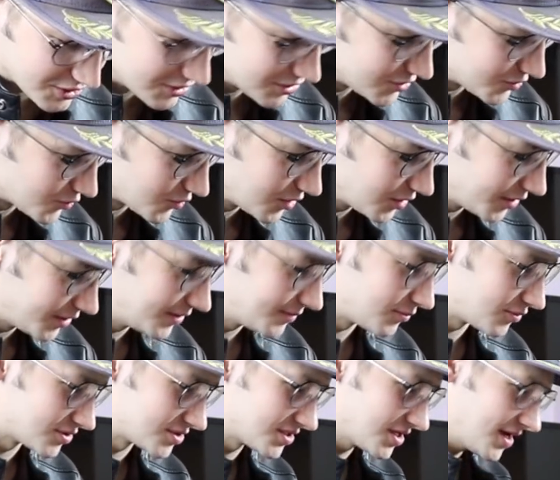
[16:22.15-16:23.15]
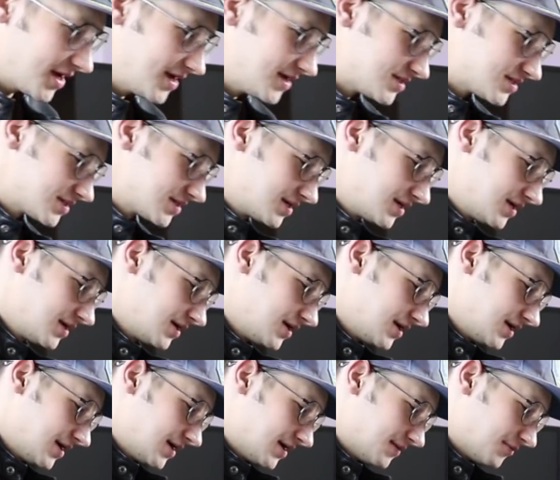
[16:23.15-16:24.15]
it's really precise
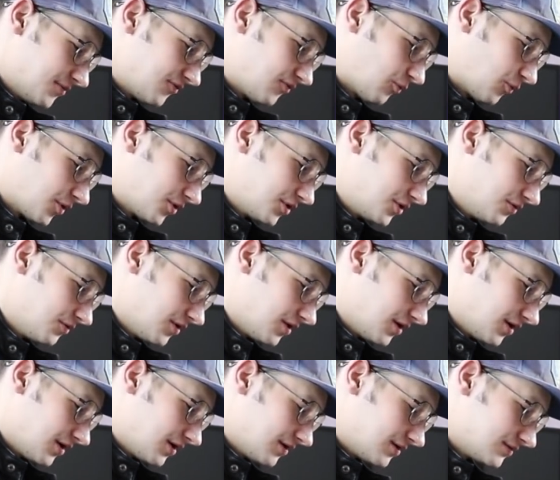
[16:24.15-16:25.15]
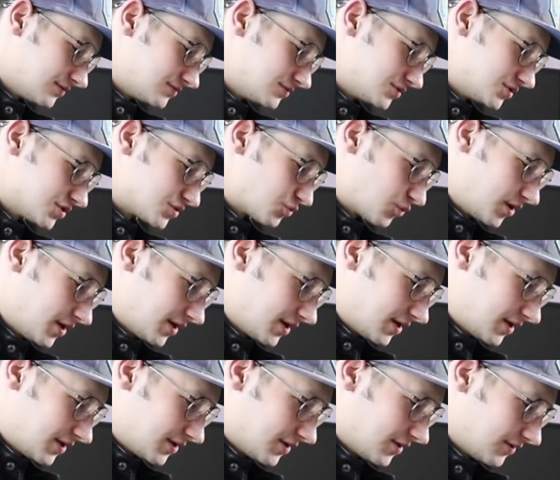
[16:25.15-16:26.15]
before you just wing it,
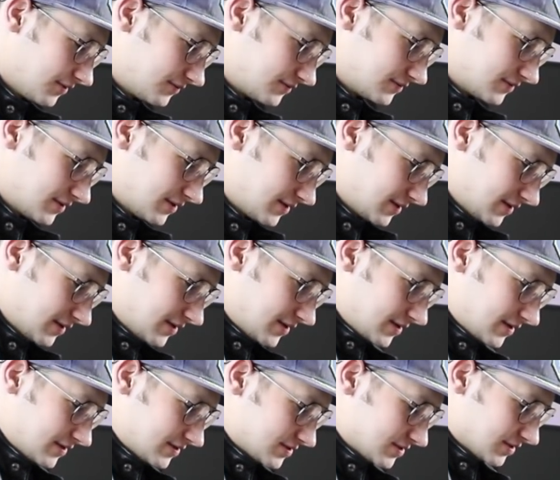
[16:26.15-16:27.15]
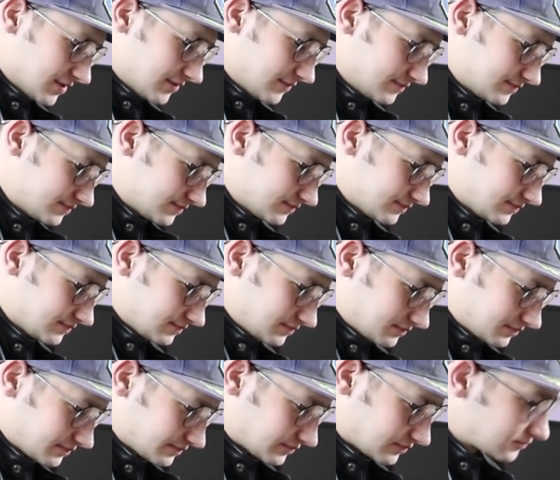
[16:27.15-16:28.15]
you know. So
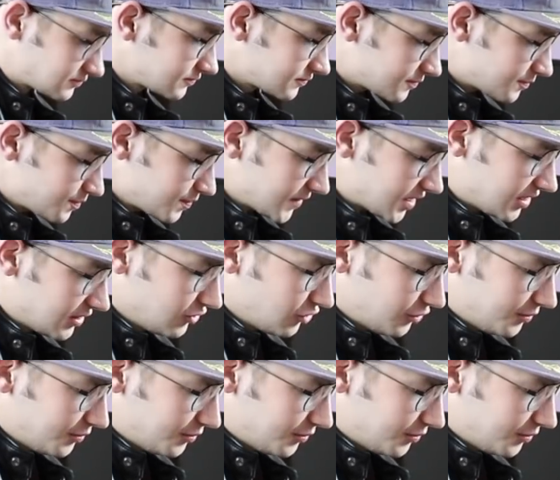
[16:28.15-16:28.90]
a little